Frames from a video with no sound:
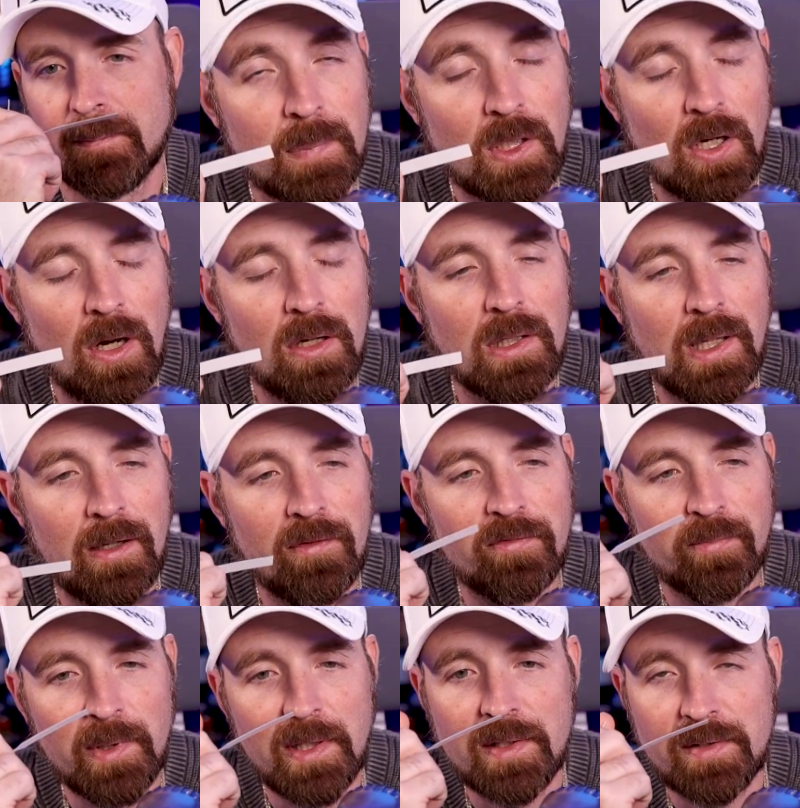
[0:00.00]
Carlisle for
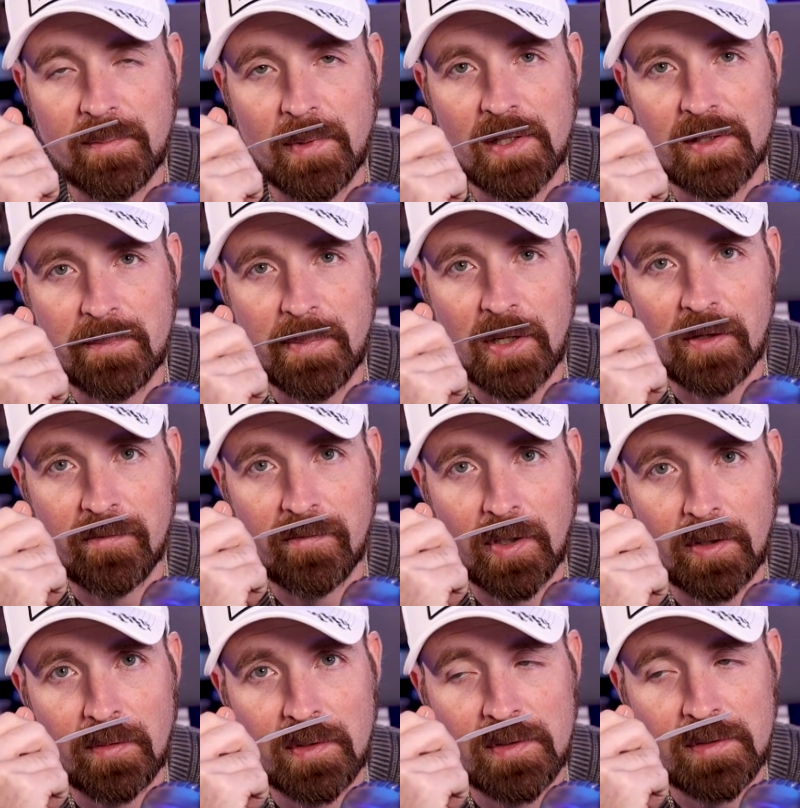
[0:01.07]
me is a better
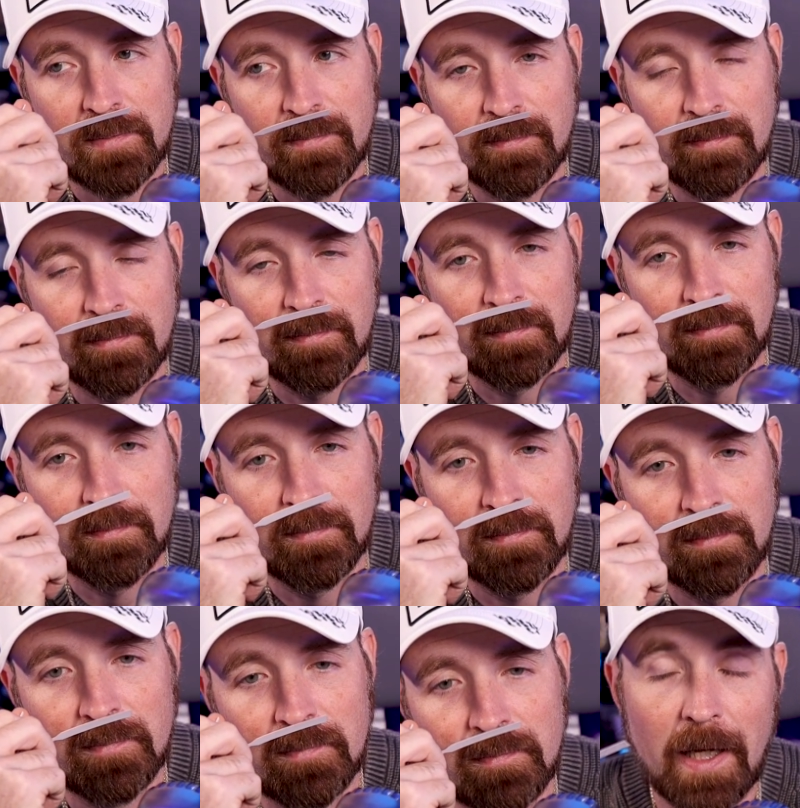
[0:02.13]
fragrance.
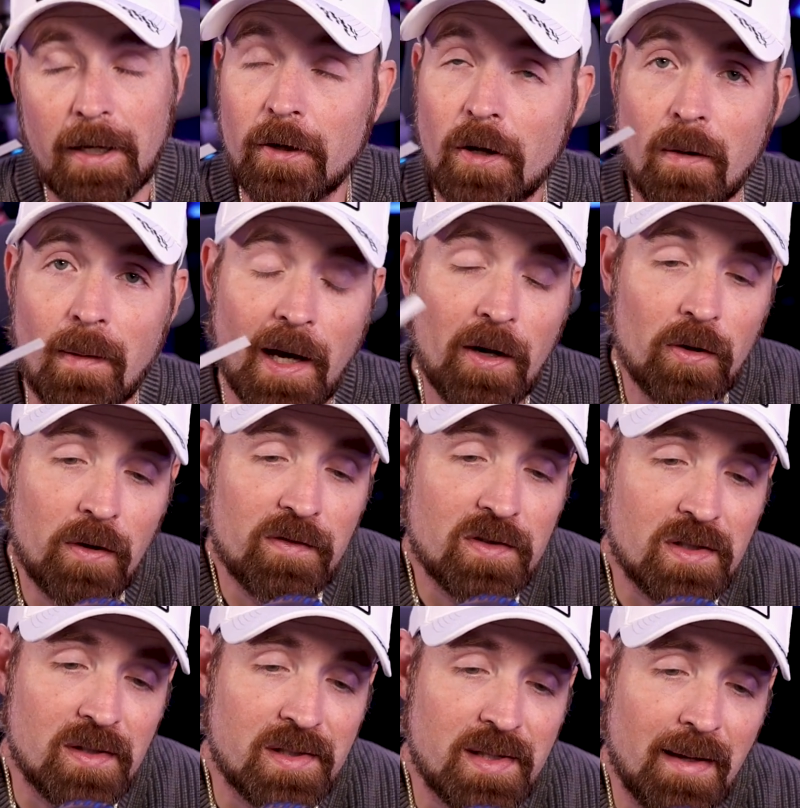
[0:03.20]
I don't know if it's
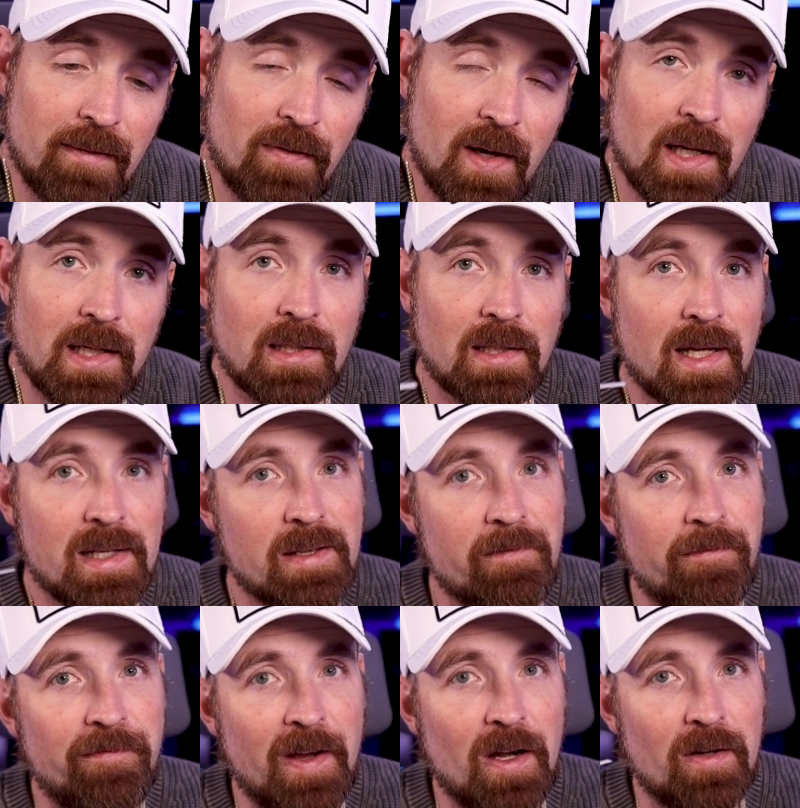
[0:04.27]
in the same vein. Is it
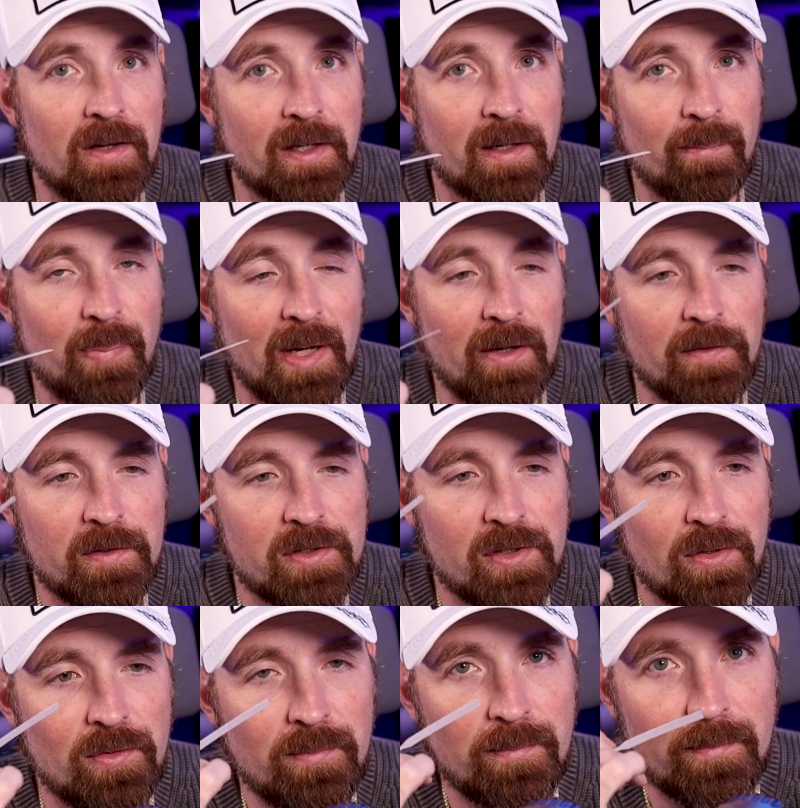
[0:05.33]
fair to compare the
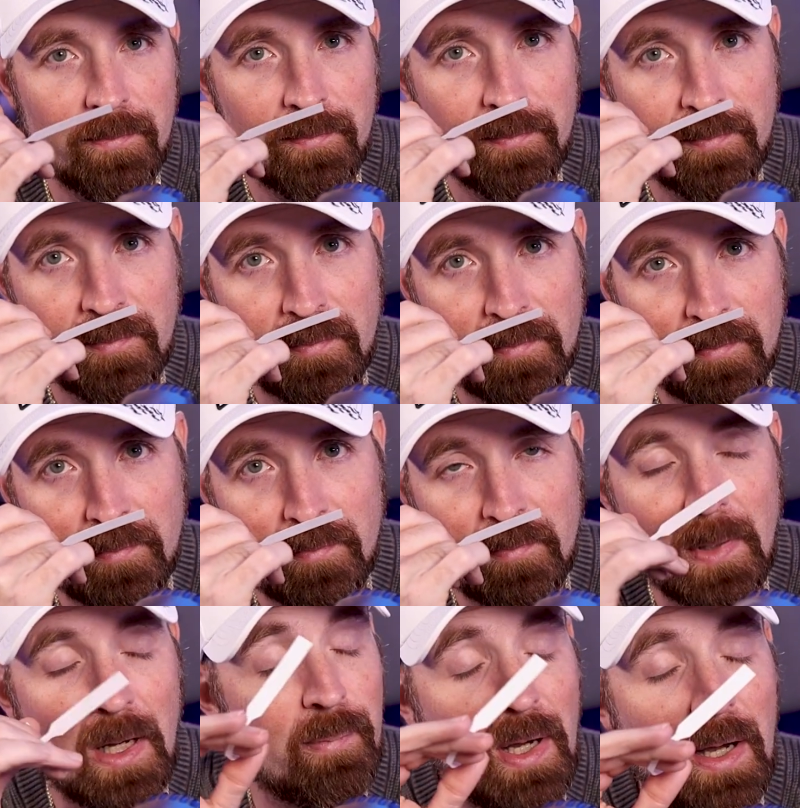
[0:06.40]
two?
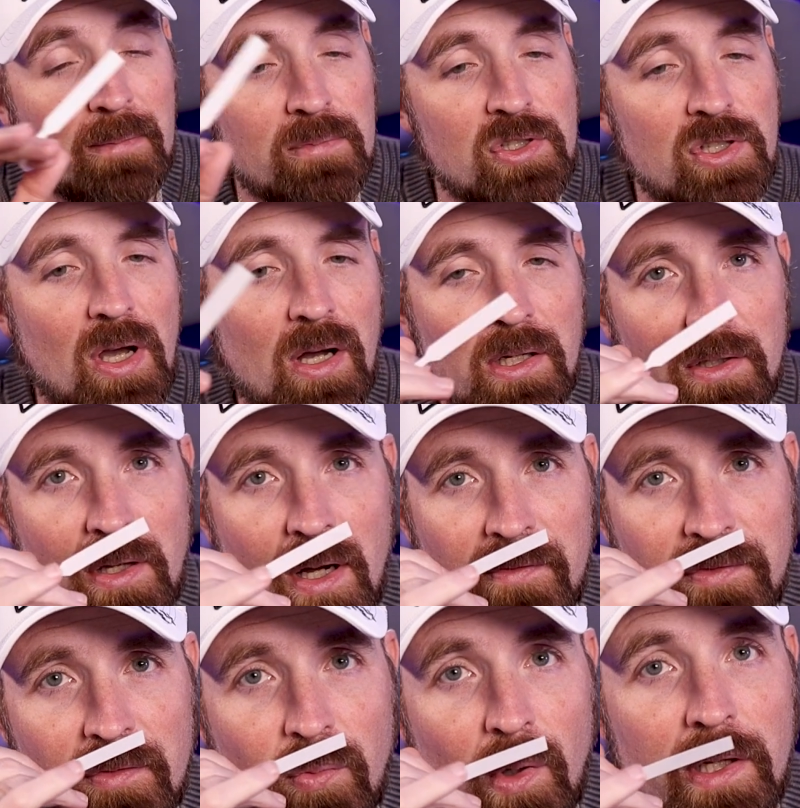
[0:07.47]
I'm just talking off
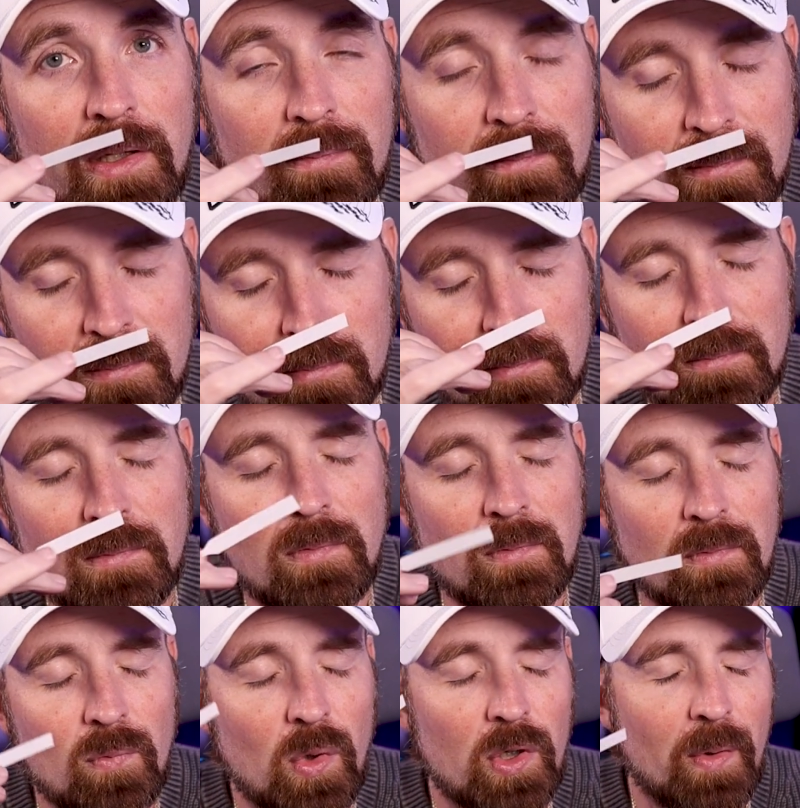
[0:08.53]
of what
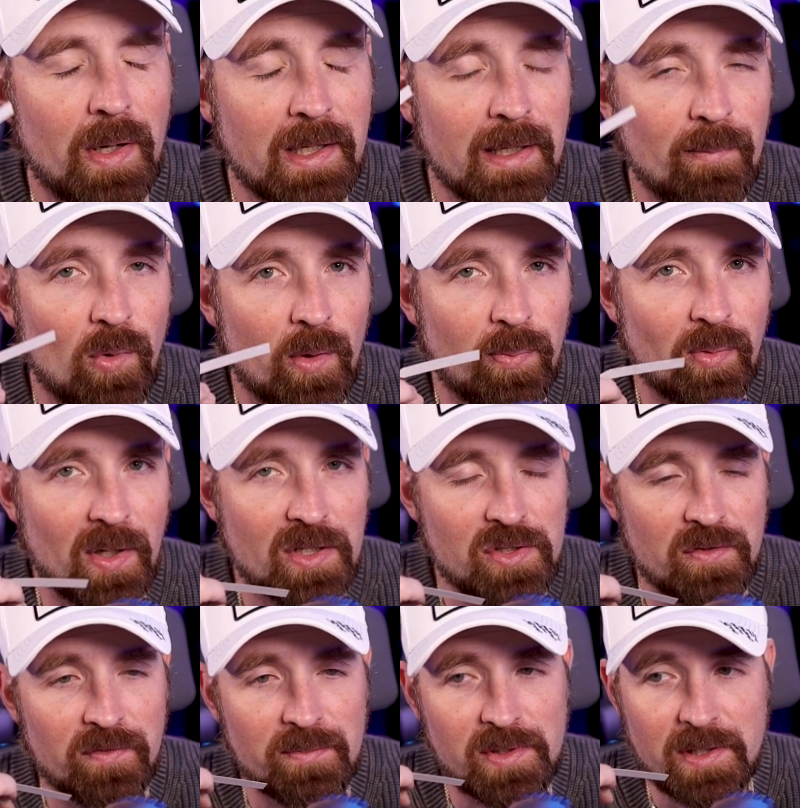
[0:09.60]
do I get more pleasure
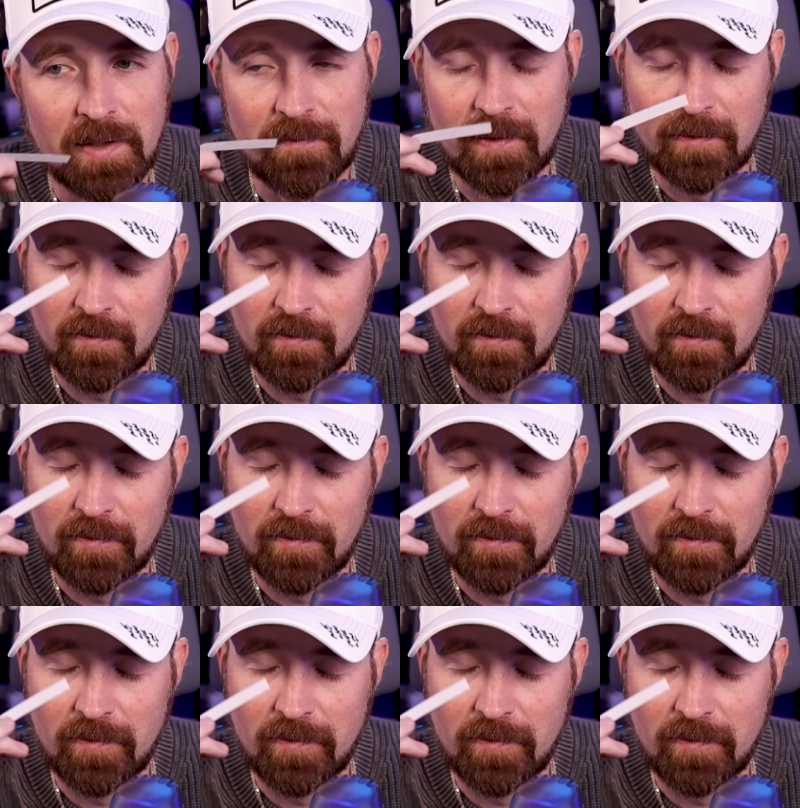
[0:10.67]
from sniffing?